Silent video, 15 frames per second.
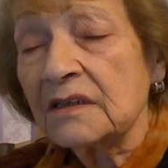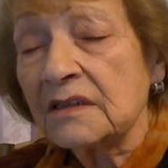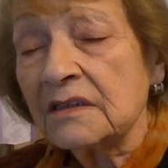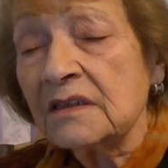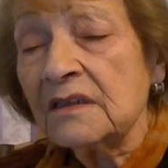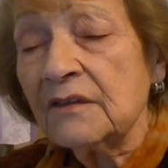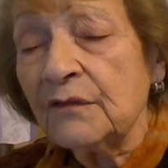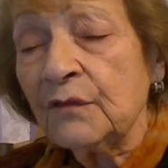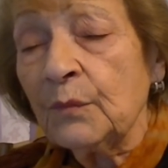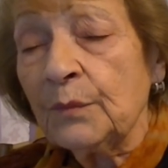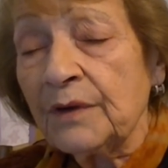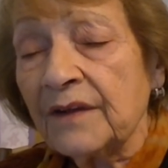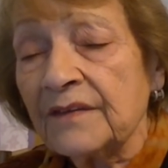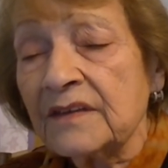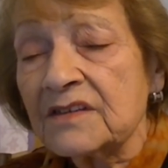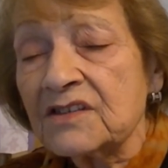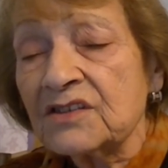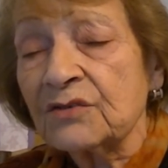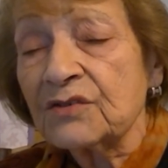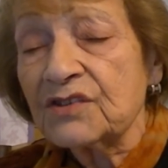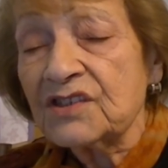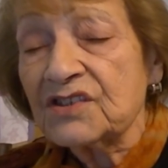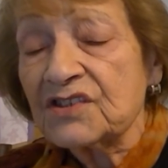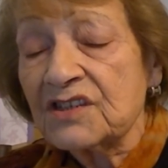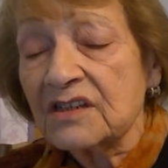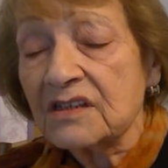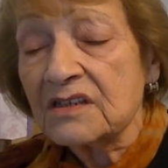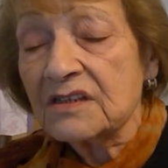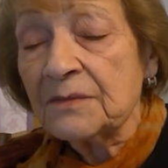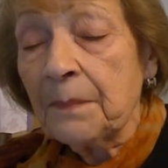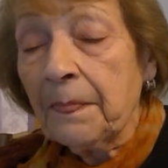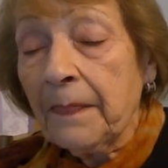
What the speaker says: I didn't have no brothers or sisters.